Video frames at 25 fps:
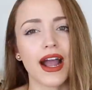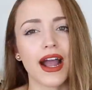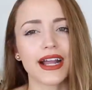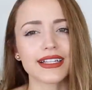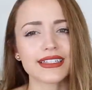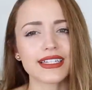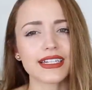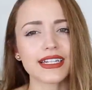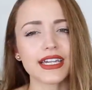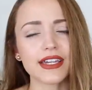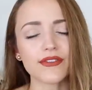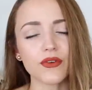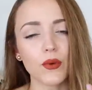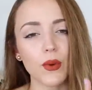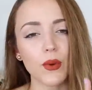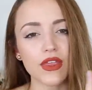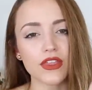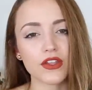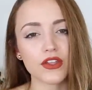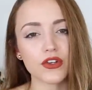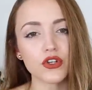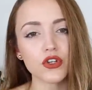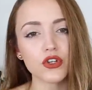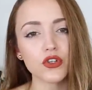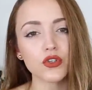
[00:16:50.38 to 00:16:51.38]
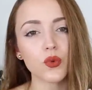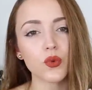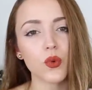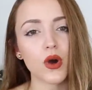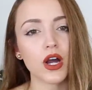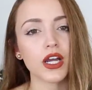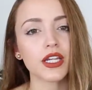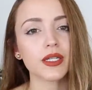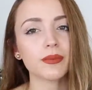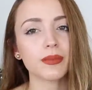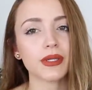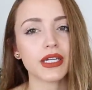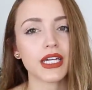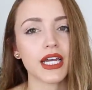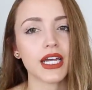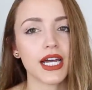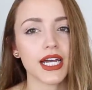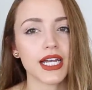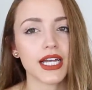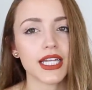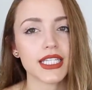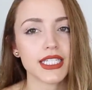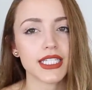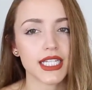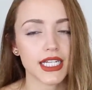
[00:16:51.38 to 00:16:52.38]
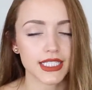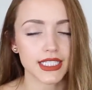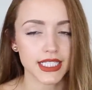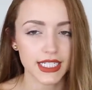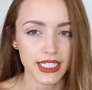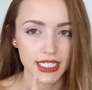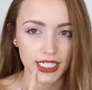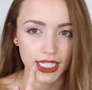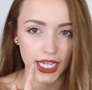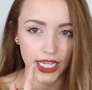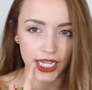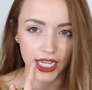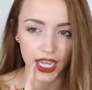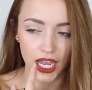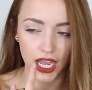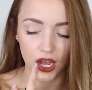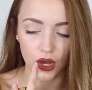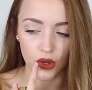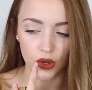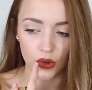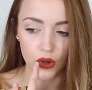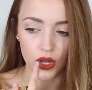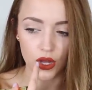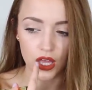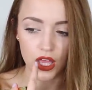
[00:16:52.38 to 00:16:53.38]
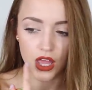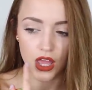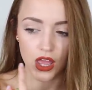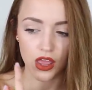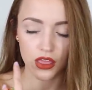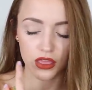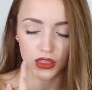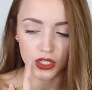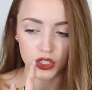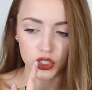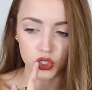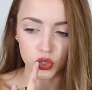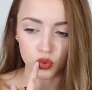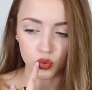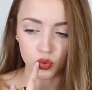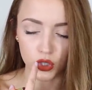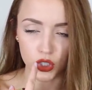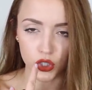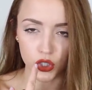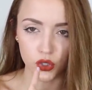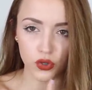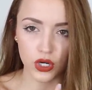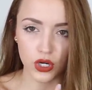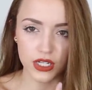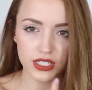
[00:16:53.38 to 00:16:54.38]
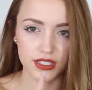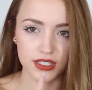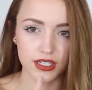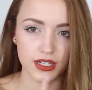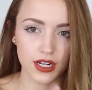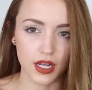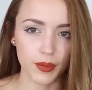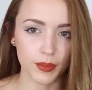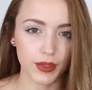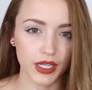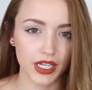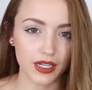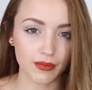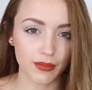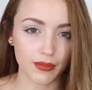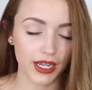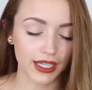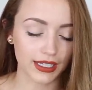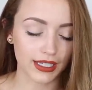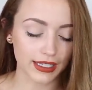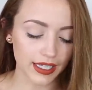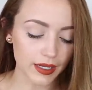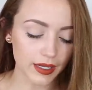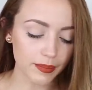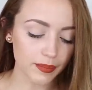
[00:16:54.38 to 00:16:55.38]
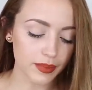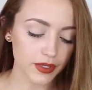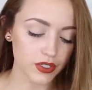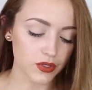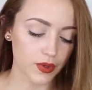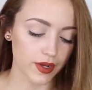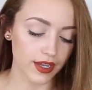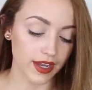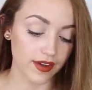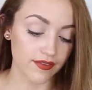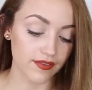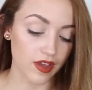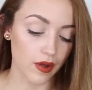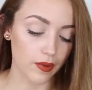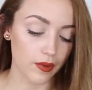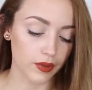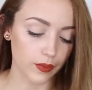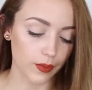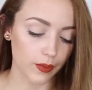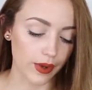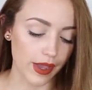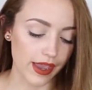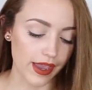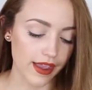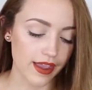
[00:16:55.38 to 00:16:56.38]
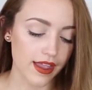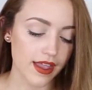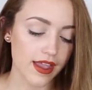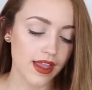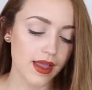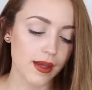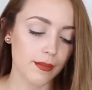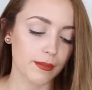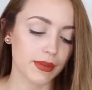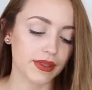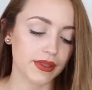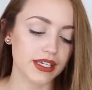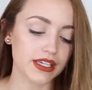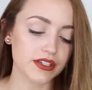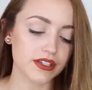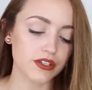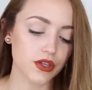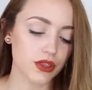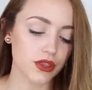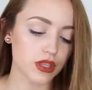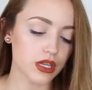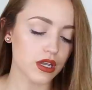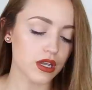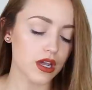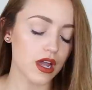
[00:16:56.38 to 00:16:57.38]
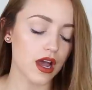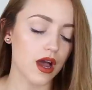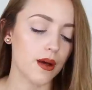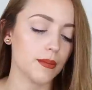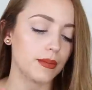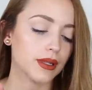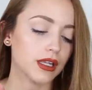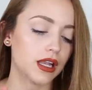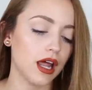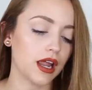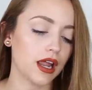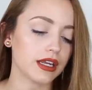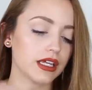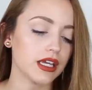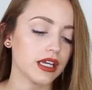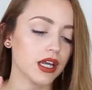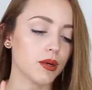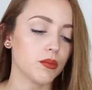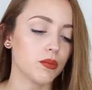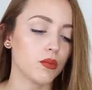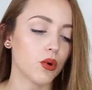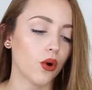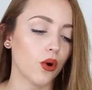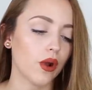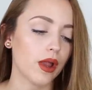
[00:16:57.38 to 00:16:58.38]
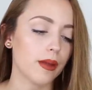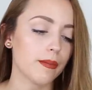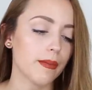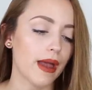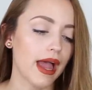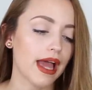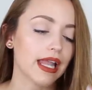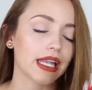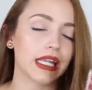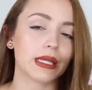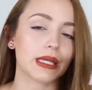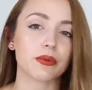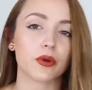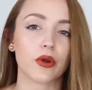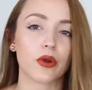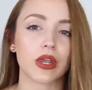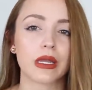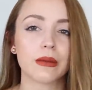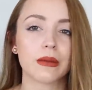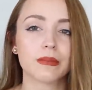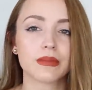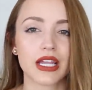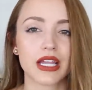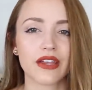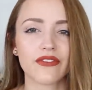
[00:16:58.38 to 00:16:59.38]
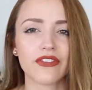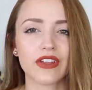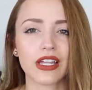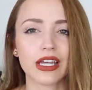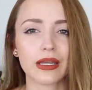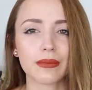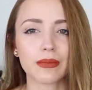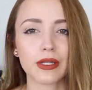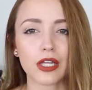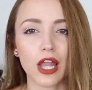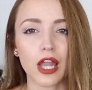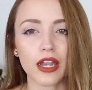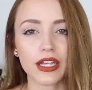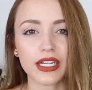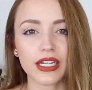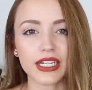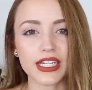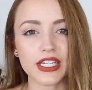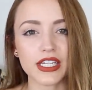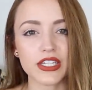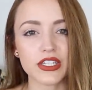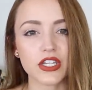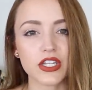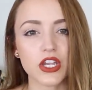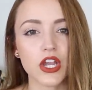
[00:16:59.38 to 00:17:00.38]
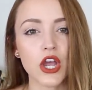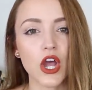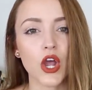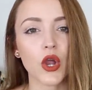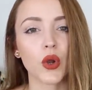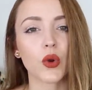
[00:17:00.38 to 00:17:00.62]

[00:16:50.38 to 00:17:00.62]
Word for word: I did give away the nude one because I didn't like how the nude one crusted up in my lip, so I gave that one away. But these are the Milani Amore Matte Lip Creams. I feel like Milani is